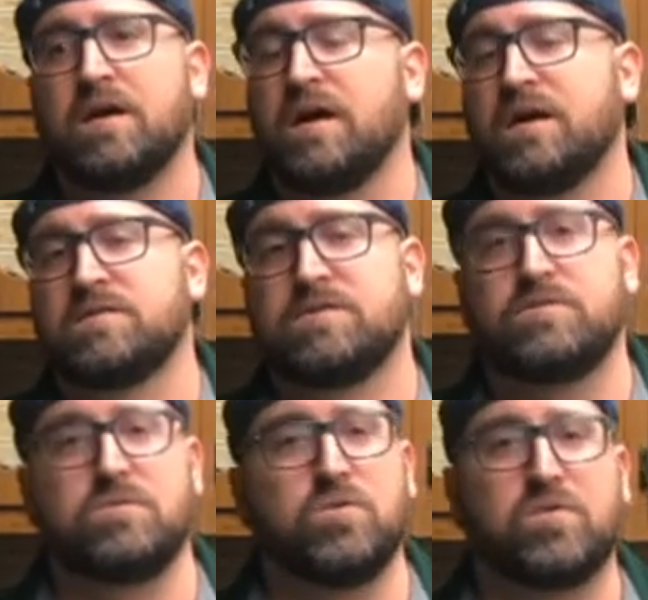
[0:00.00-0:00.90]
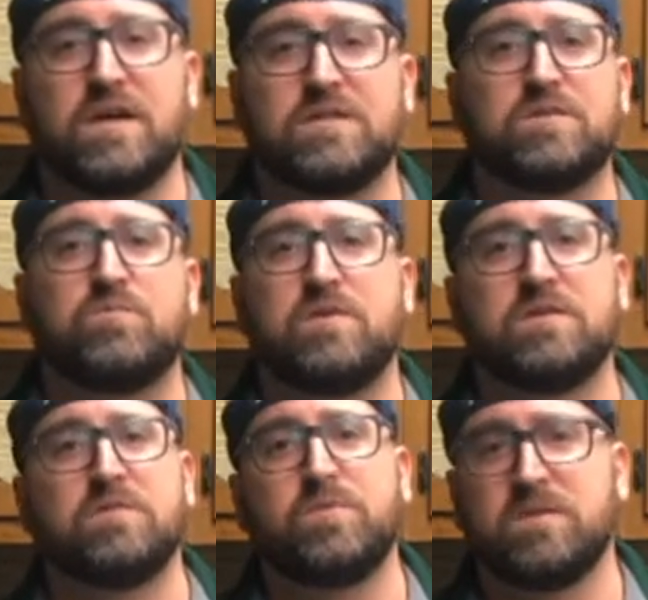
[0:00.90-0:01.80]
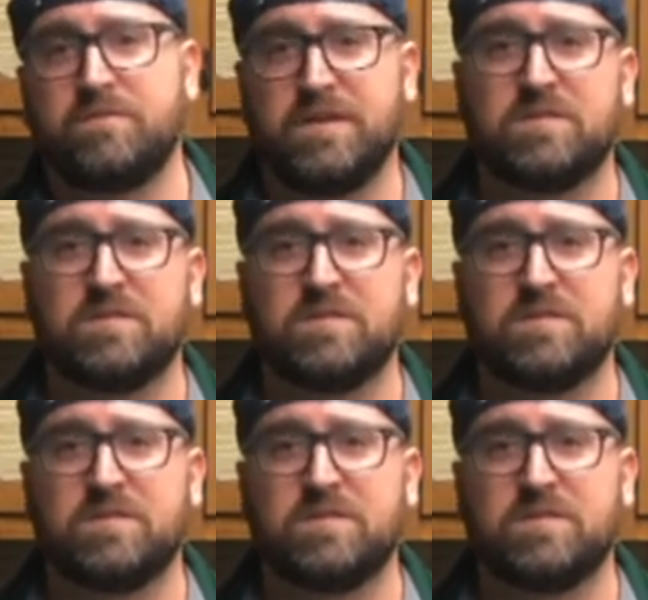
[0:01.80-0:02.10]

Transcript: I told her I just wanted to put the